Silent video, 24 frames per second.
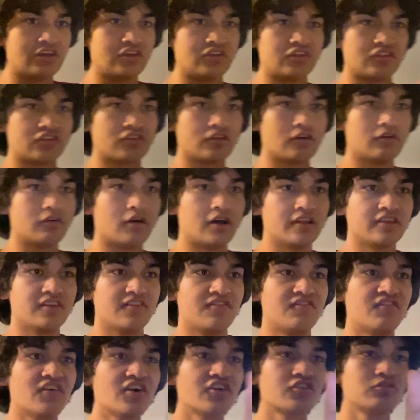So on the
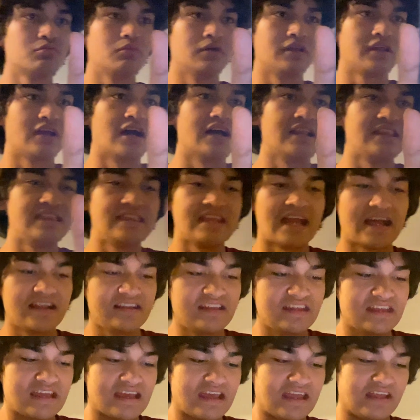first one, got
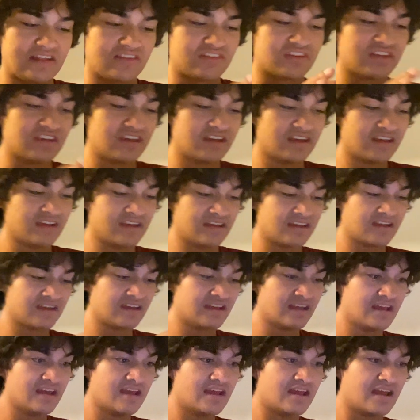98.
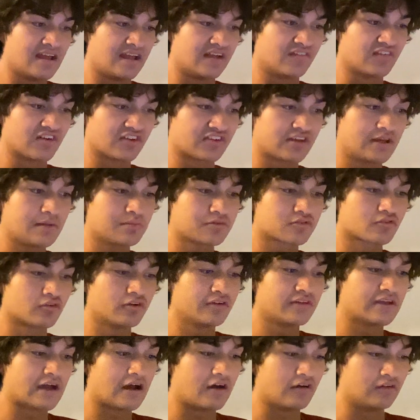If I keep
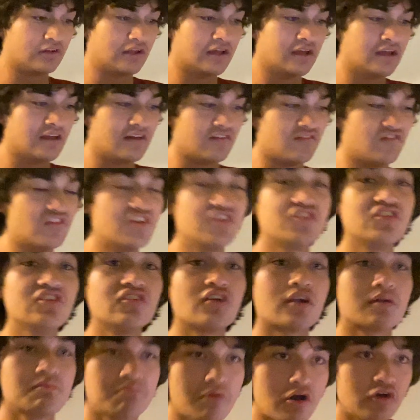scrolling down, this is
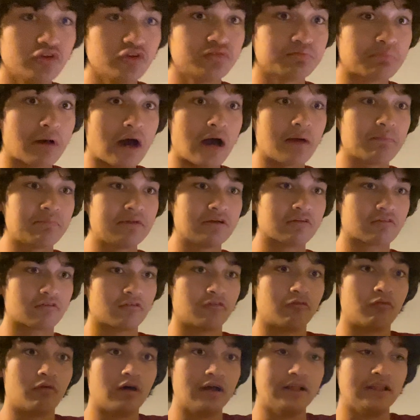our most popular
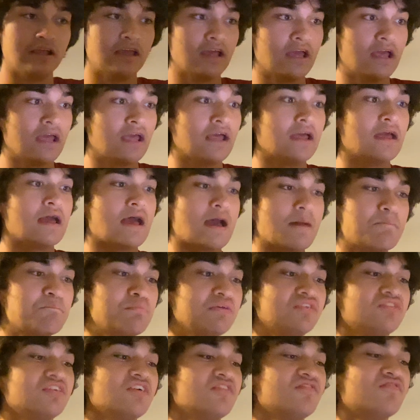one.
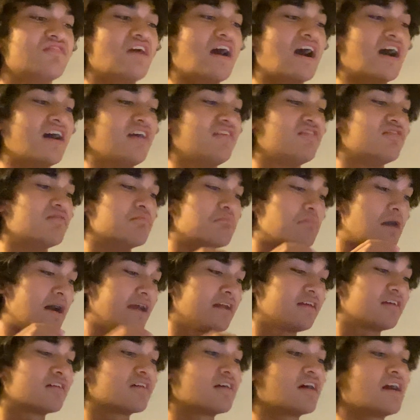Episode 5,
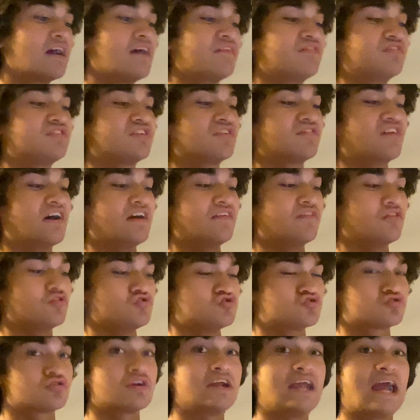Minecraft Survival
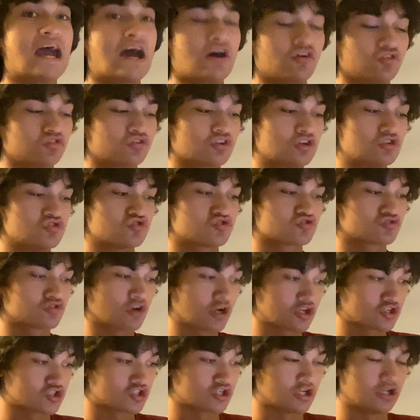Treehouse
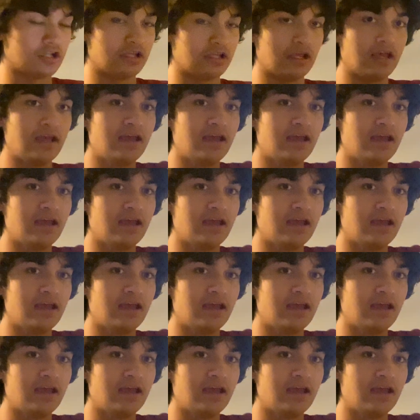Construction.